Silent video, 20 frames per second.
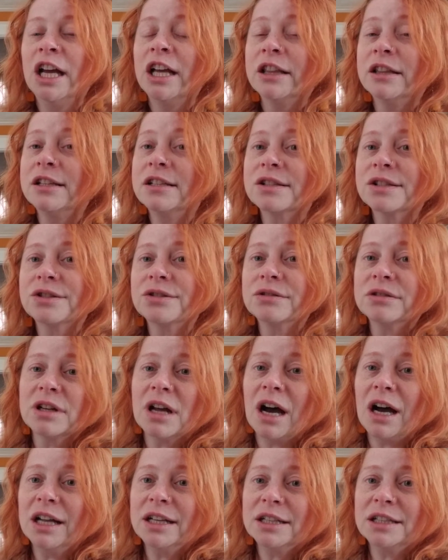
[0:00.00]
These do
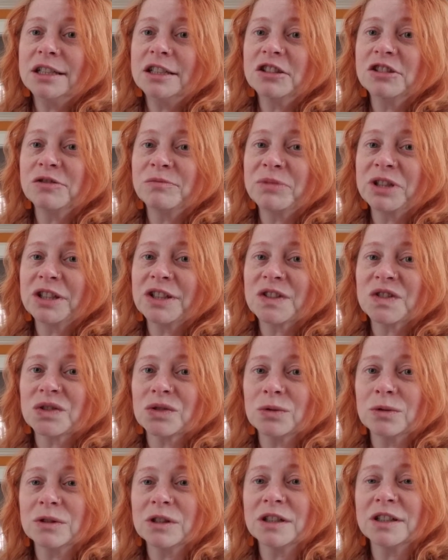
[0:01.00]
not need to be
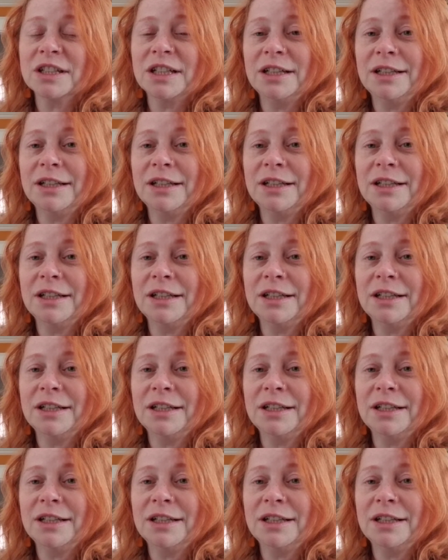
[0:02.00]
stored